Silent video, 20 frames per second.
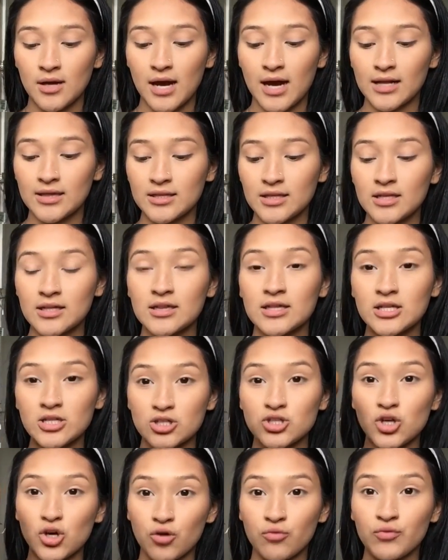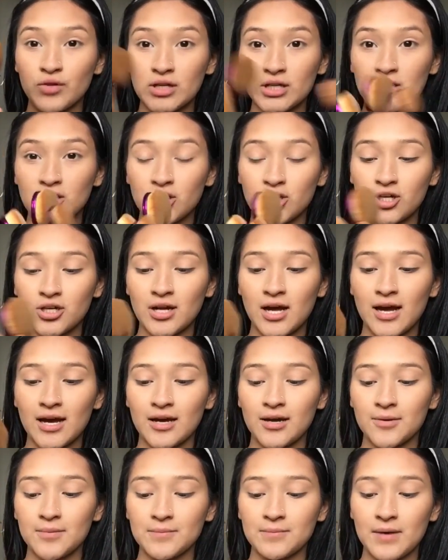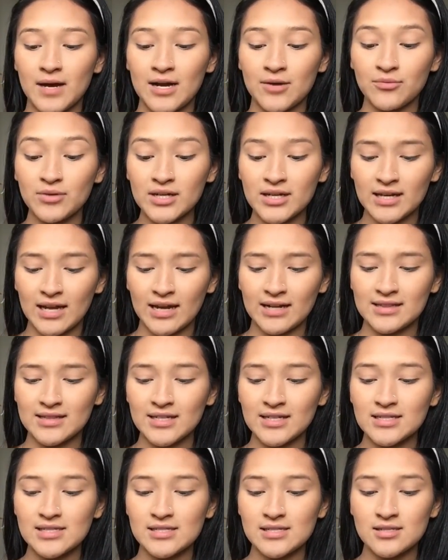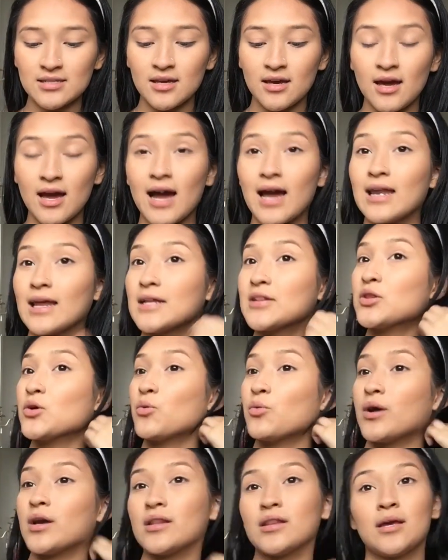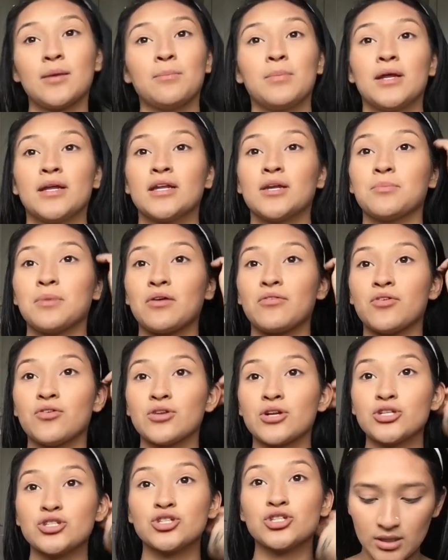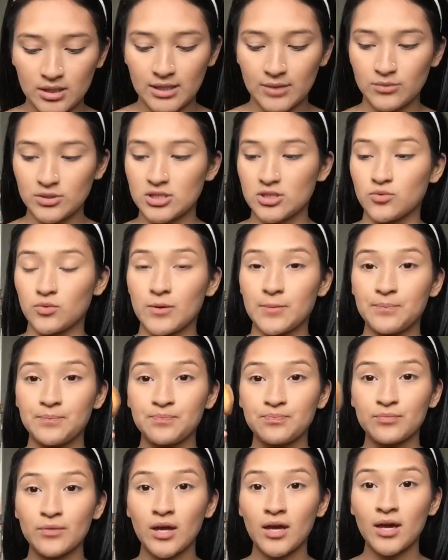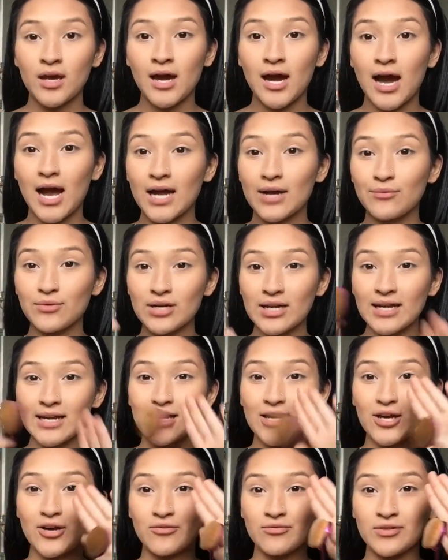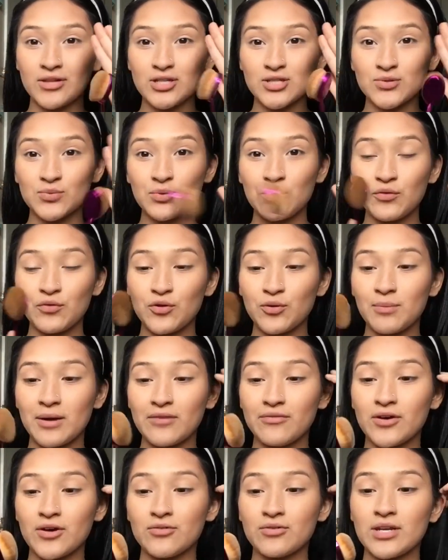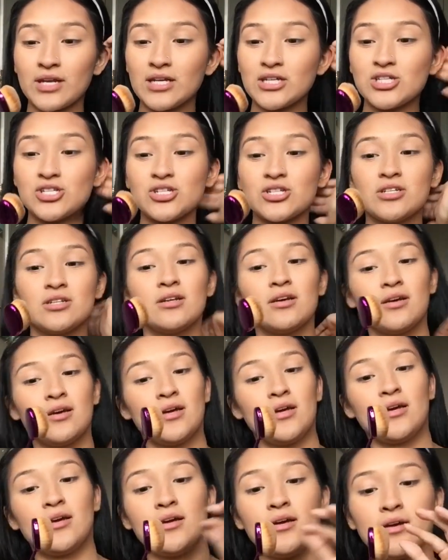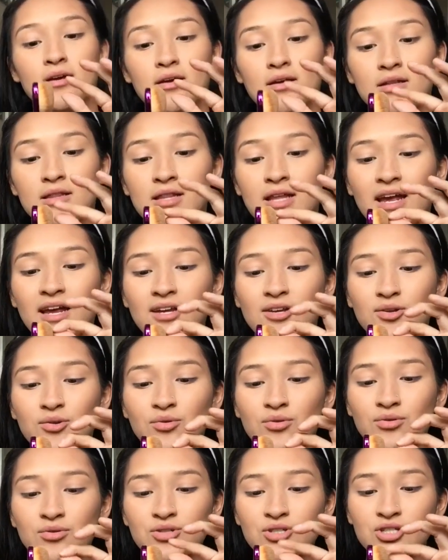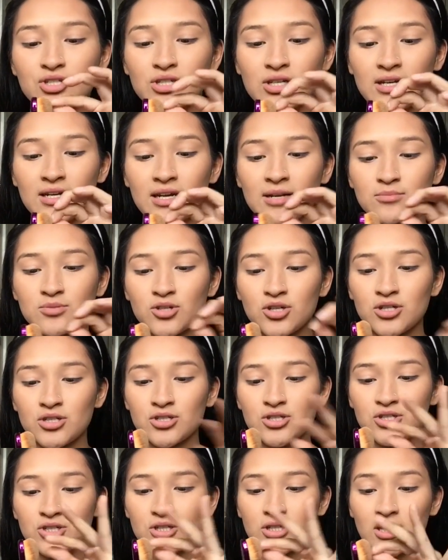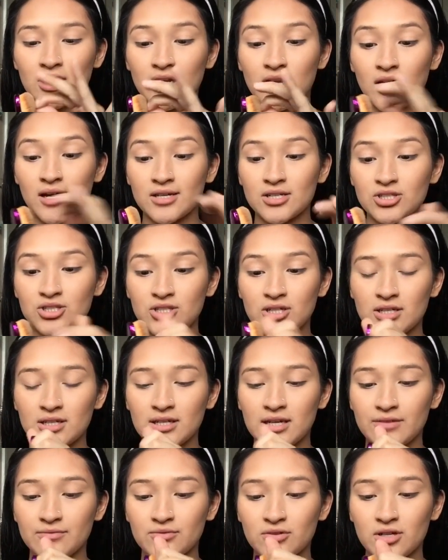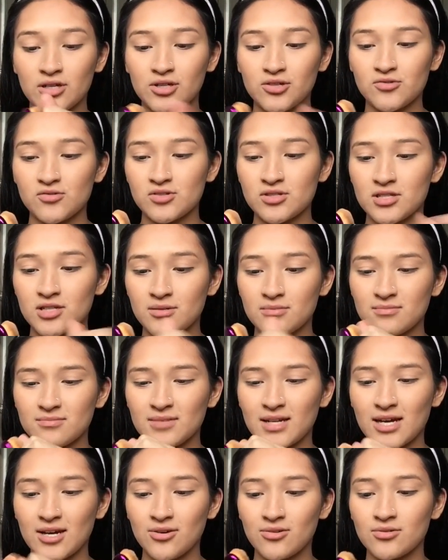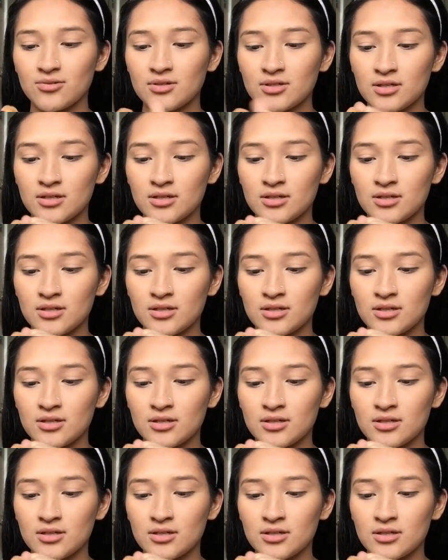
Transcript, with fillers: I think these are really good. um I really like these. I like the way they blended my foundation. It was this one. I really love this one for my foundation. They do shed. I'm starting to see a lot of shedding after I use them now.